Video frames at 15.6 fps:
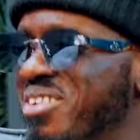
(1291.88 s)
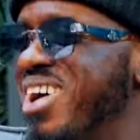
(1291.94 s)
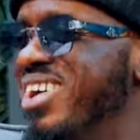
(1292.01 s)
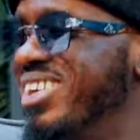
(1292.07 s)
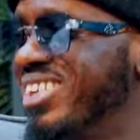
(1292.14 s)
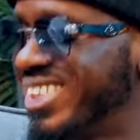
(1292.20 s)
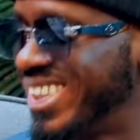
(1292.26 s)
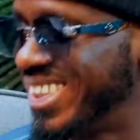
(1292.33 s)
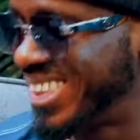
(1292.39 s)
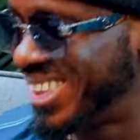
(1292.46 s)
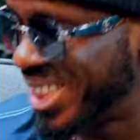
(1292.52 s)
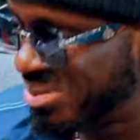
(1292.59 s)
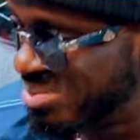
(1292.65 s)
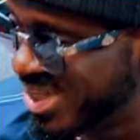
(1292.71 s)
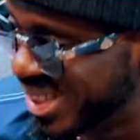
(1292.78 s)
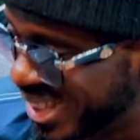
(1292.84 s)
Why would they
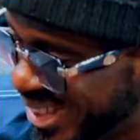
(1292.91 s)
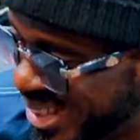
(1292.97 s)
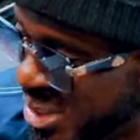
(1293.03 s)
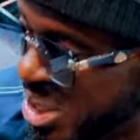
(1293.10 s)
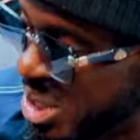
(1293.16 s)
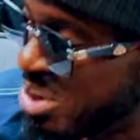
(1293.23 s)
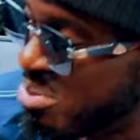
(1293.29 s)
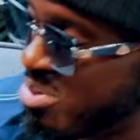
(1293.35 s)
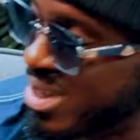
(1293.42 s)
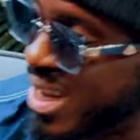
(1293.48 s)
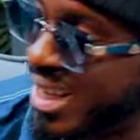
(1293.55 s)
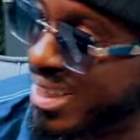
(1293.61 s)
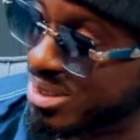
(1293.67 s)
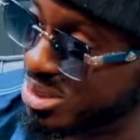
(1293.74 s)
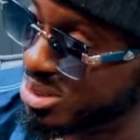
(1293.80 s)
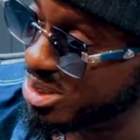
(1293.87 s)
stress me? More
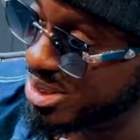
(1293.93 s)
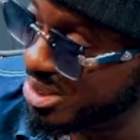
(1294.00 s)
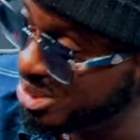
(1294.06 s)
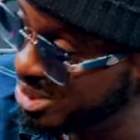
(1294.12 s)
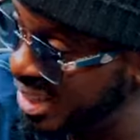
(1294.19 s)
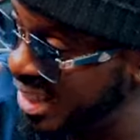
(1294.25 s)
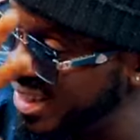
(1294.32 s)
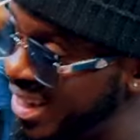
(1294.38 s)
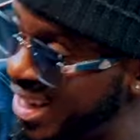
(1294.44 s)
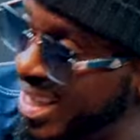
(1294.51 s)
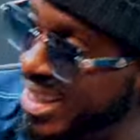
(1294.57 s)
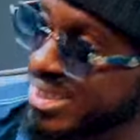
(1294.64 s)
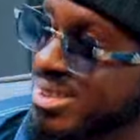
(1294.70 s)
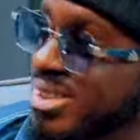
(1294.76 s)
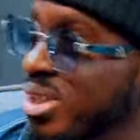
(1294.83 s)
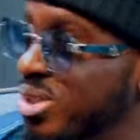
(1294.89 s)
than they use another
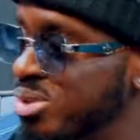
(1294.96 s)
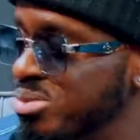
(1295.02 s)
eye to